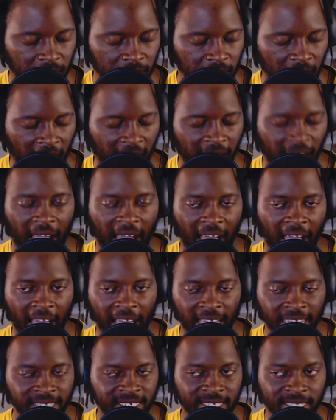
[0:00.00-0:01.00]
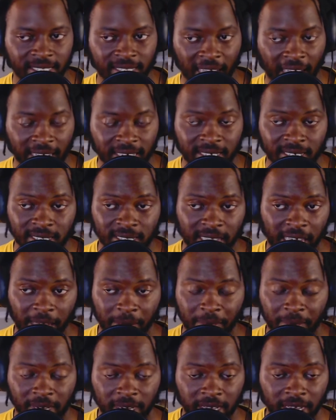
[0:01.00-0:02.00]
I just can't
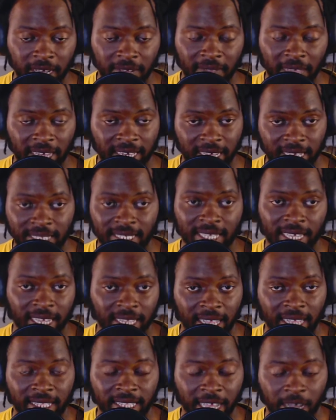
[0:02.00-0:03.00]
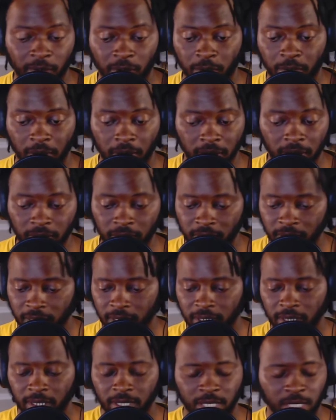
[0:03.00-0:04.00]
believe that they said that they were broke.
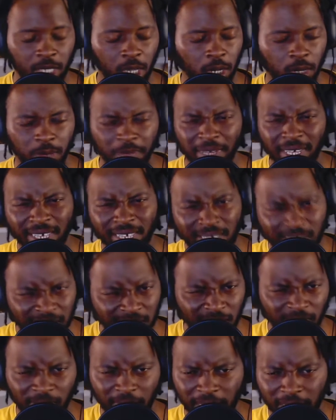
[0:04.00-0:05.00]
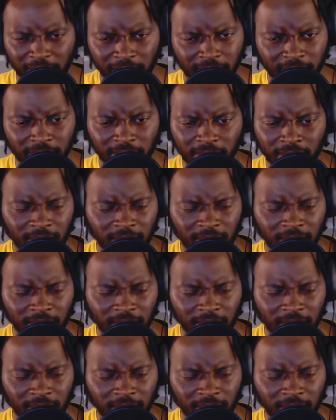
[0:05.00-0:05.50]
Sold millions of records.